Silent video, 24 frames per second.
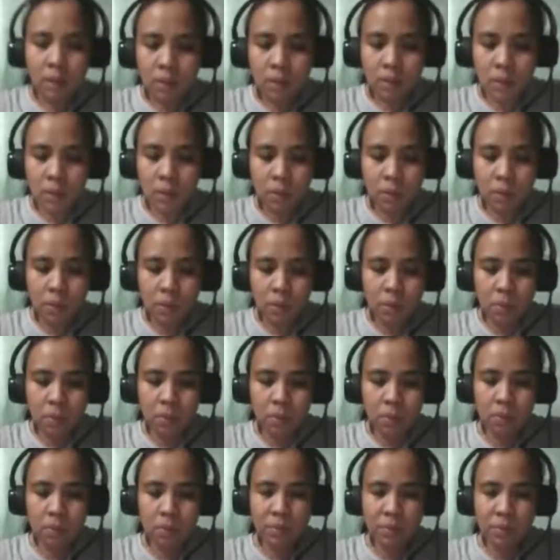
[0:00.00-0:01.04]

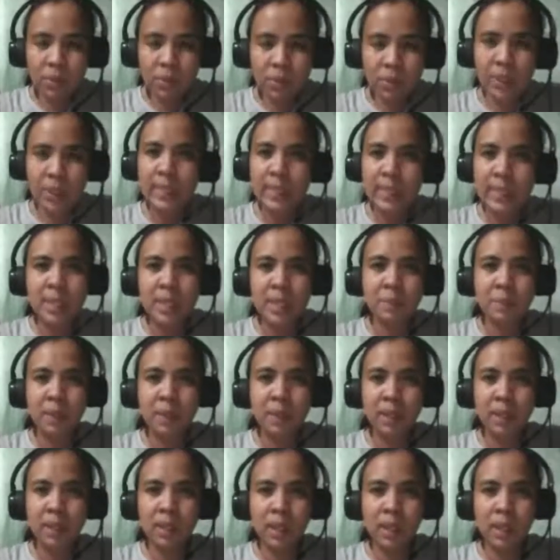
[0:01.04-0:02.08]
So, strictly
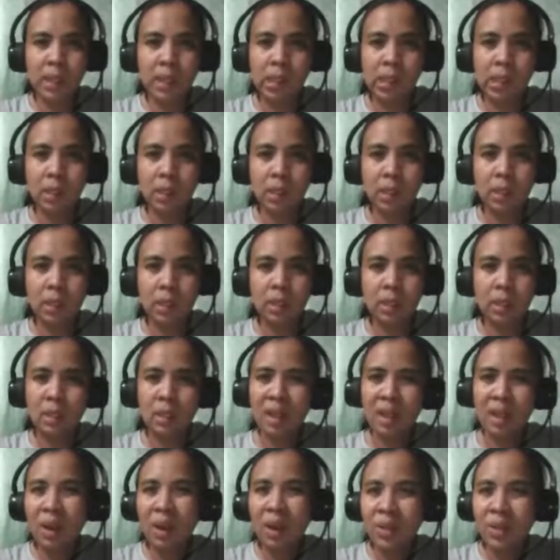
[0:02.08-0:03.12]
speaking, it
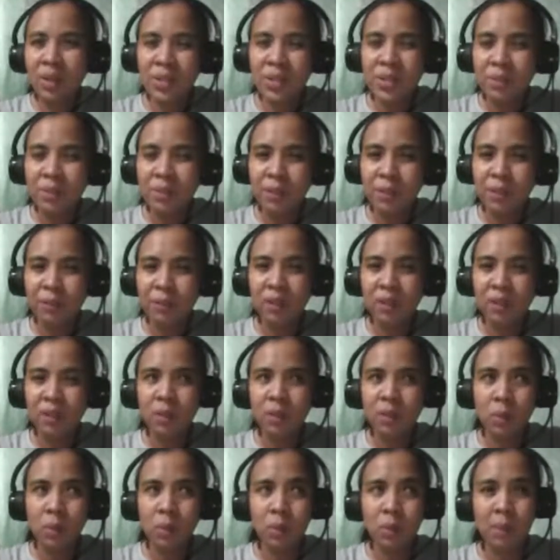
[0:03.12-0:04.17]
encounters some difficulty
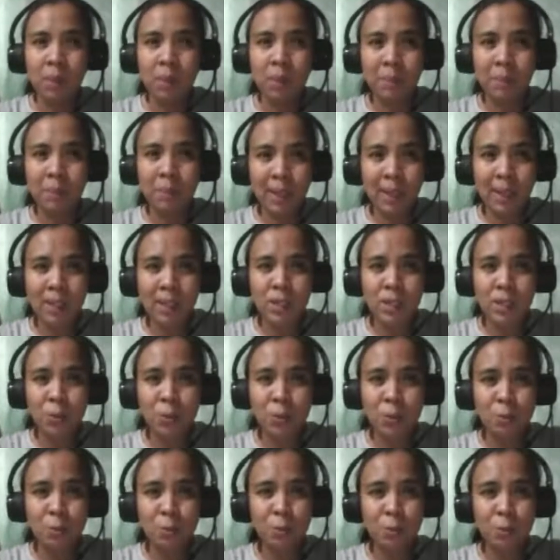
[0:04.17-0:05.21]
when we apply it
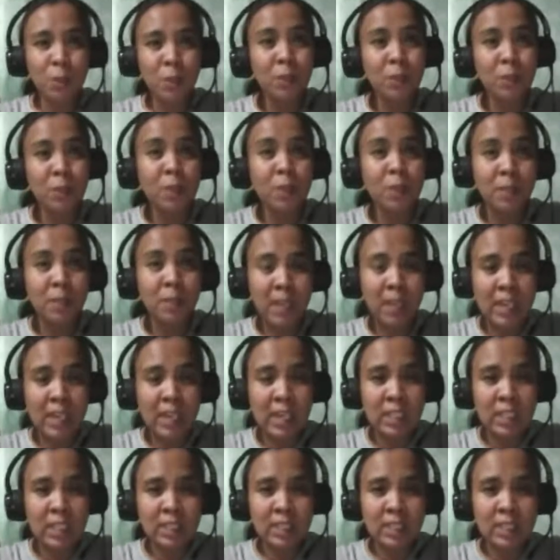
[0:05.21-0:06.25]
to human
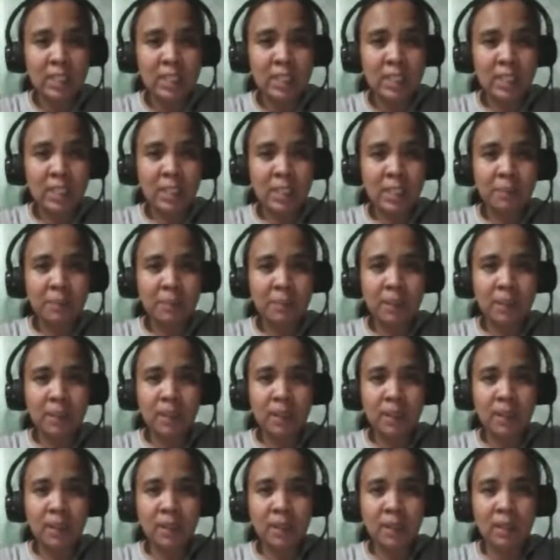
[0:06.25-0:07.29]
communication.
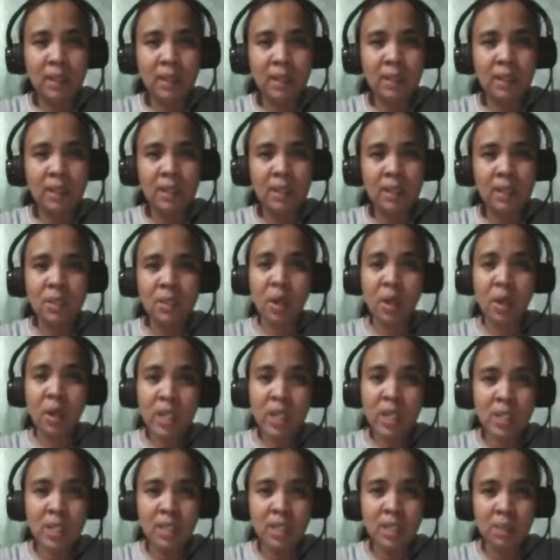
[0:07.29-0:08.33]
But its
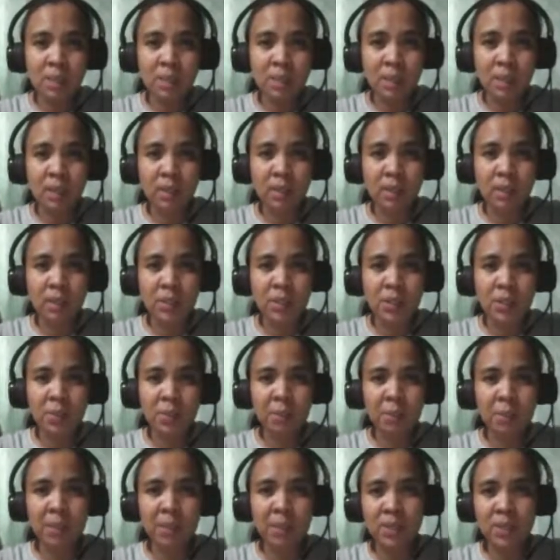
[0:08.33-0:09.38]
origin is a model to be
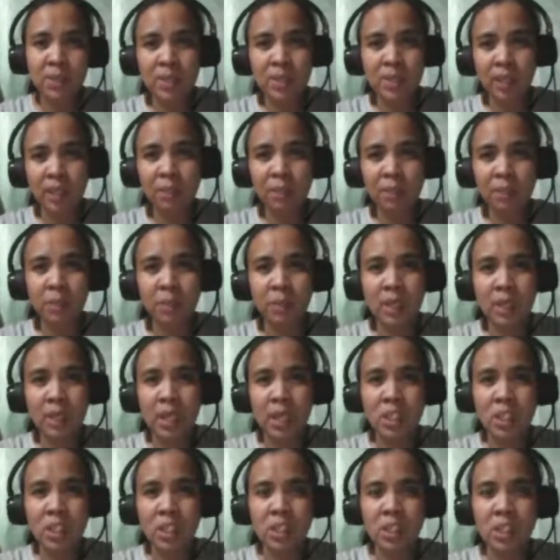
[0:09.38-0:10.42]
applied to
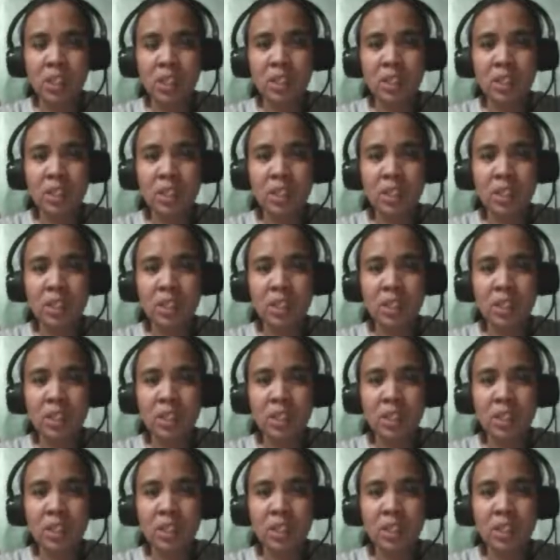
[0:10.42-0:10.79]
telecommunication